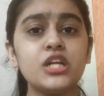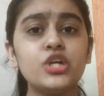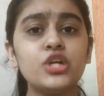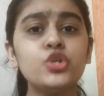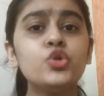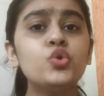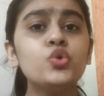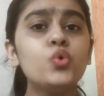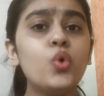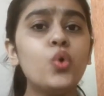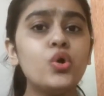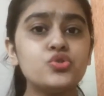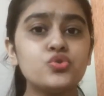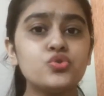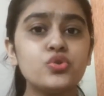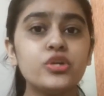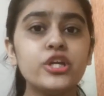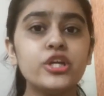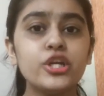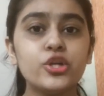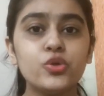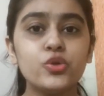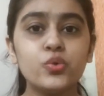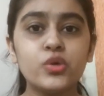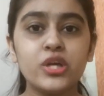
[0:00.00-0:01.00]
You
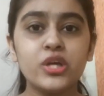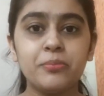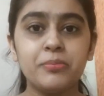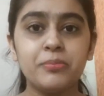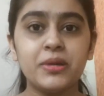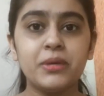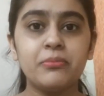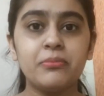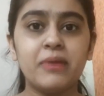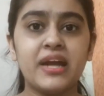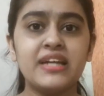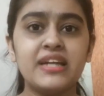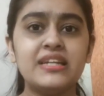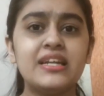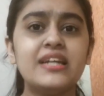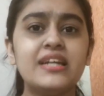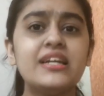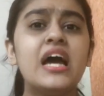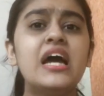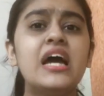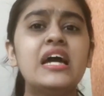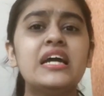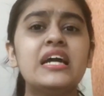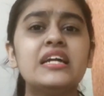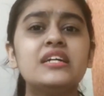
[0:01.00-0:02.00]
also need to keep in mind
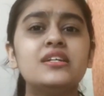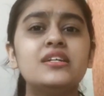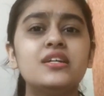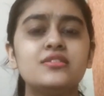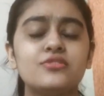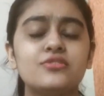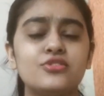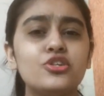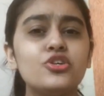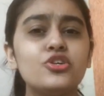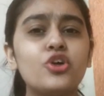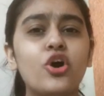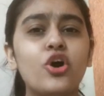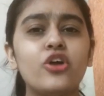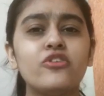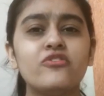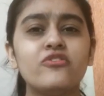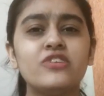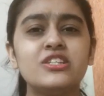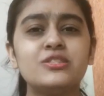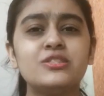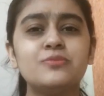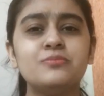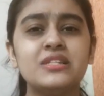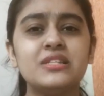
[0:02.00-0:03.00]
that it does not
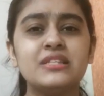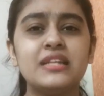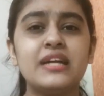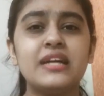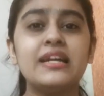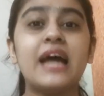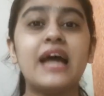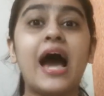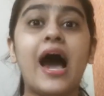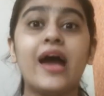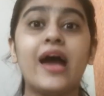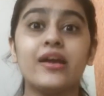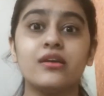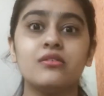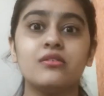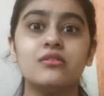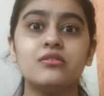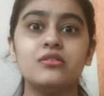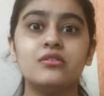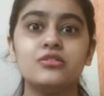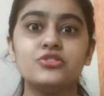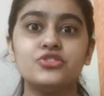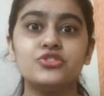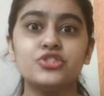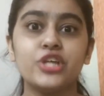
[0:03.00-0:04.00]
always mean that
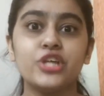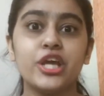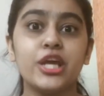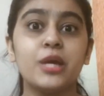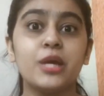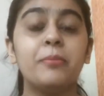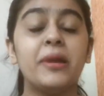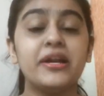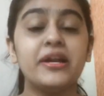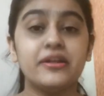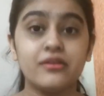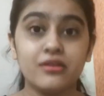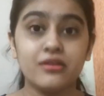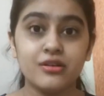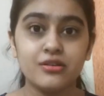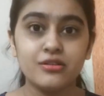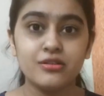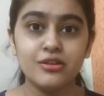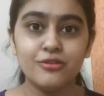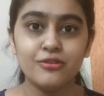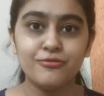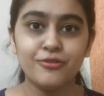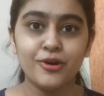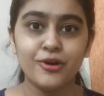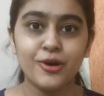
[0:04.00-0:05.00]
higher the stake, better
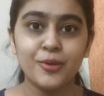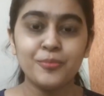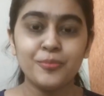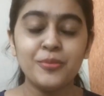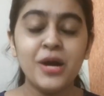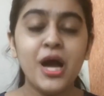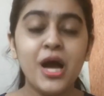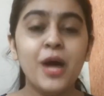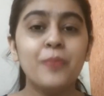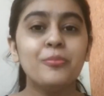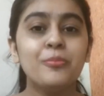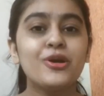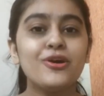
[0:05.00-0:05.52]
the firm,